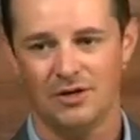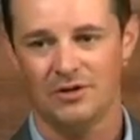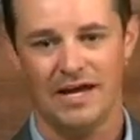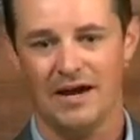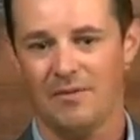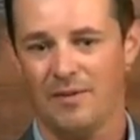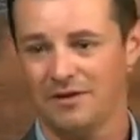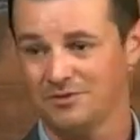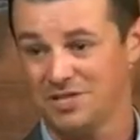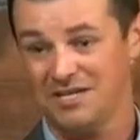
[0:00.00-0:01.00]
they don't care
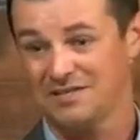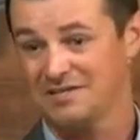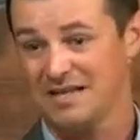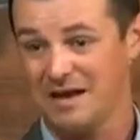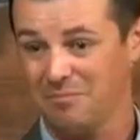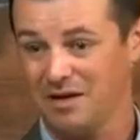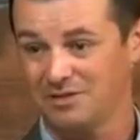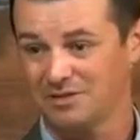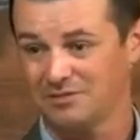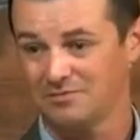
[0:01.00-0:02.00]
about Jesus that
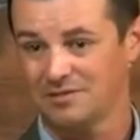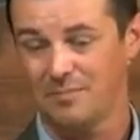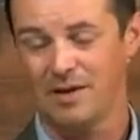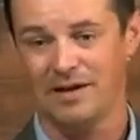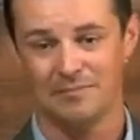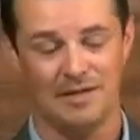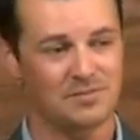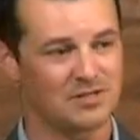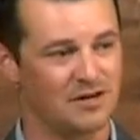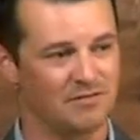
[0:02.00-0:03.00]
much. They pay him
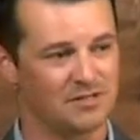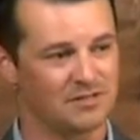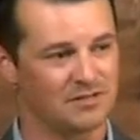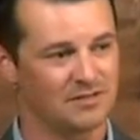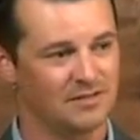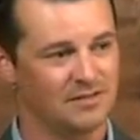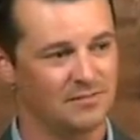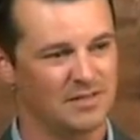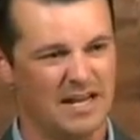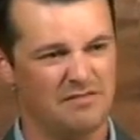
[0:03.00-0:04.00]
lip service.
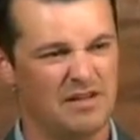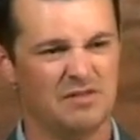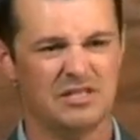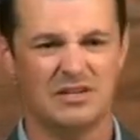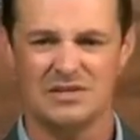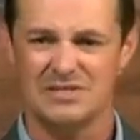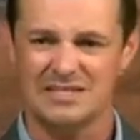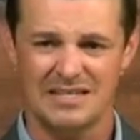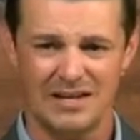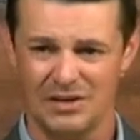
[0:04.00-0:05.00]
They haven't even
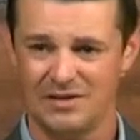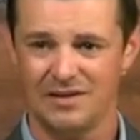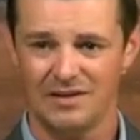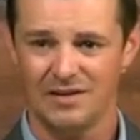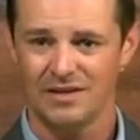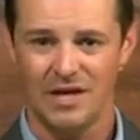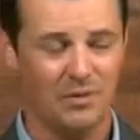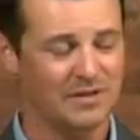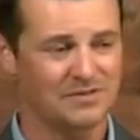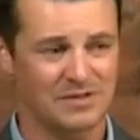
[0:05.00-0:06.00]
considered
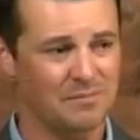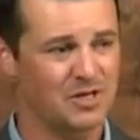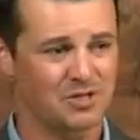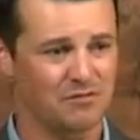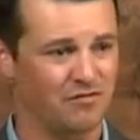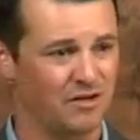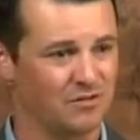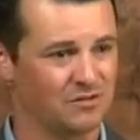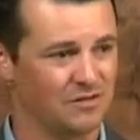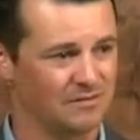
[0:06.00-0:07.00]
going to the mission
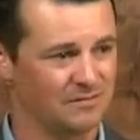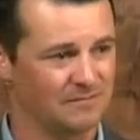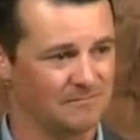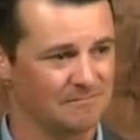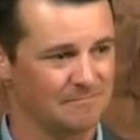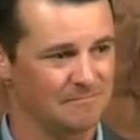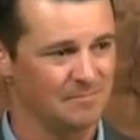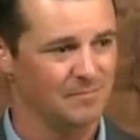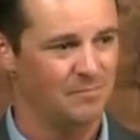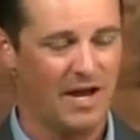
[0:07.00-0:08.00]
field.
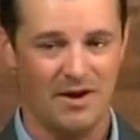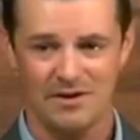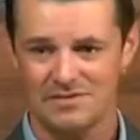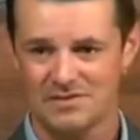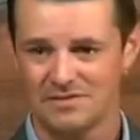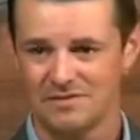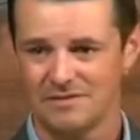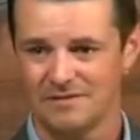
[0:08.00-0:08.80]
Parents,